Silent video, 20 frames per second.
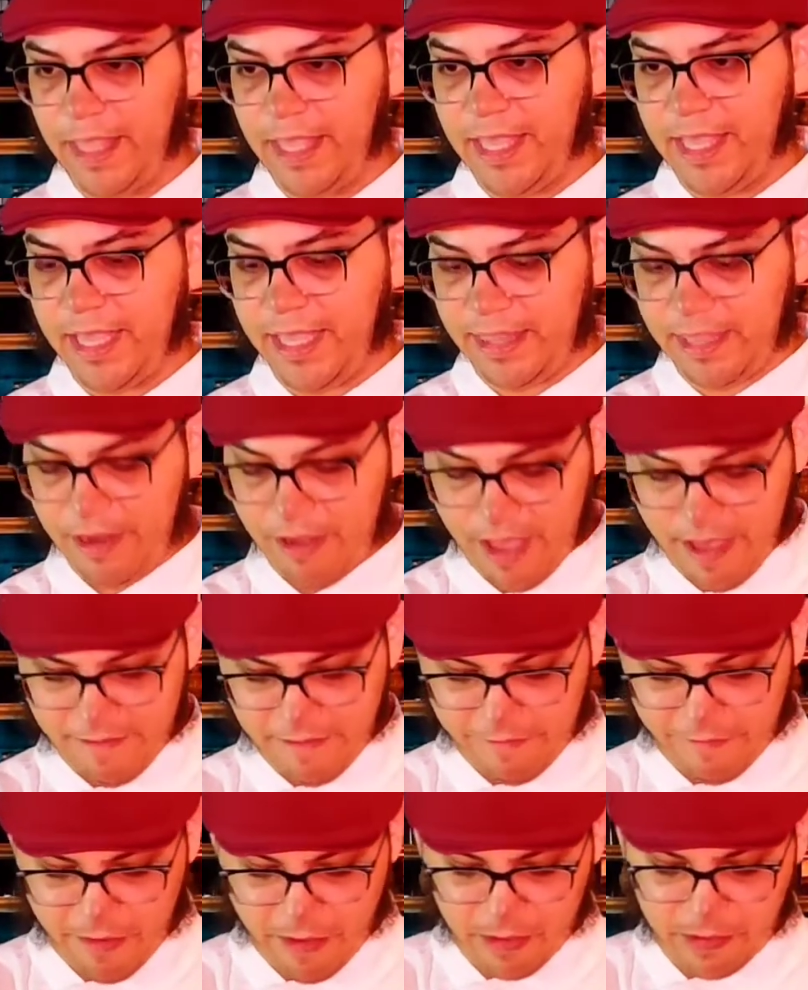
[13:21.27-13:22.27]
And there you
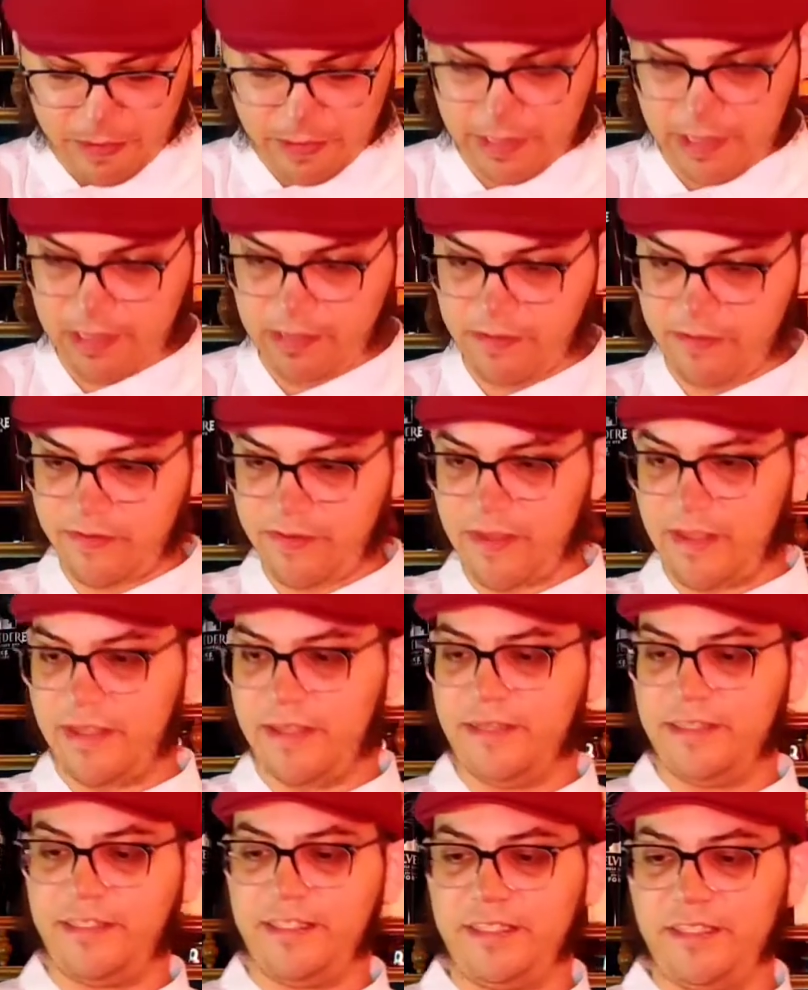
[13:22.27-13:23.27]
have it, folks.
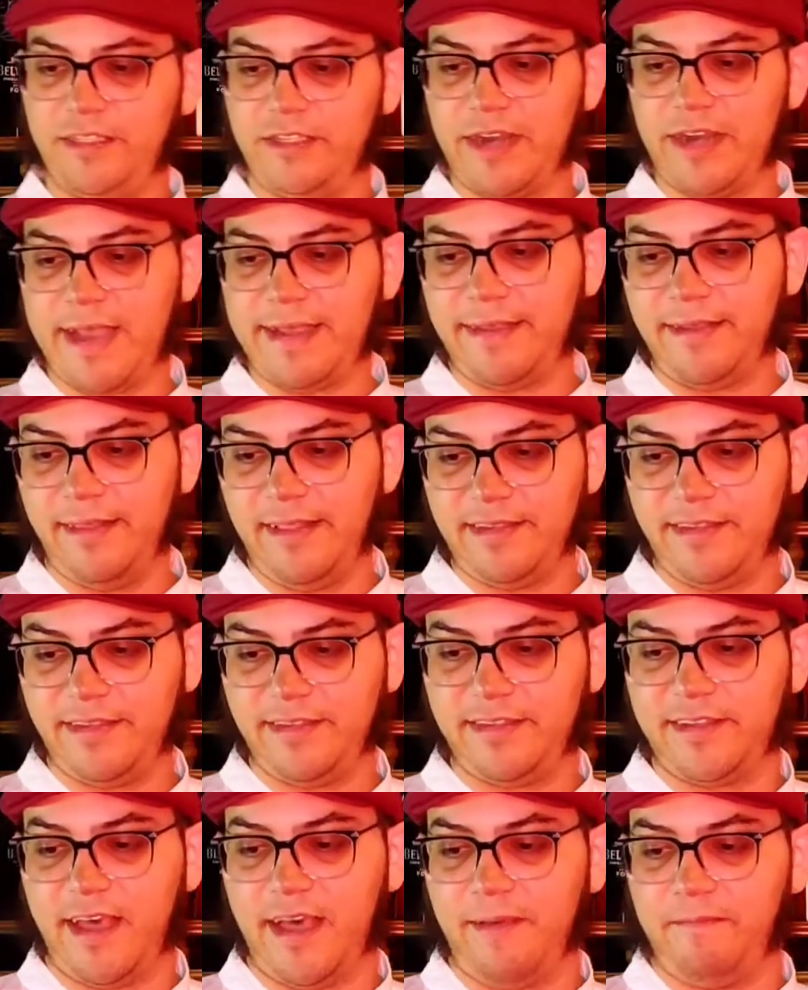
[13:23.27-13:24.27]
It's Dracula's
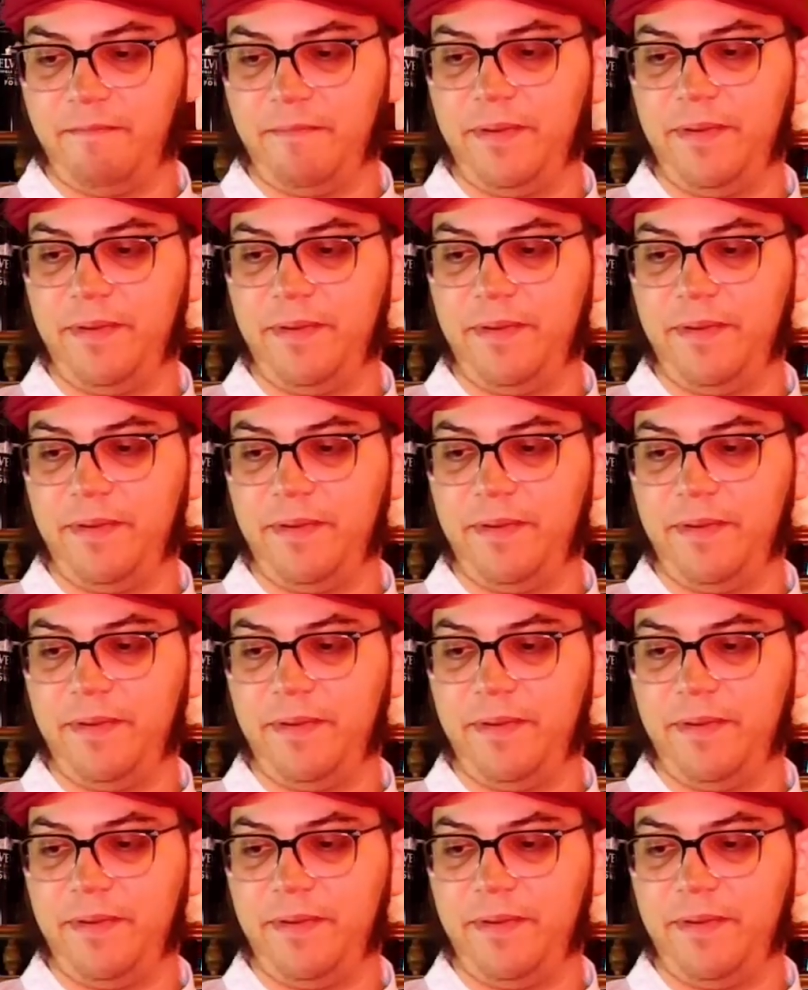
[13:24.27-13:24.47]
cup.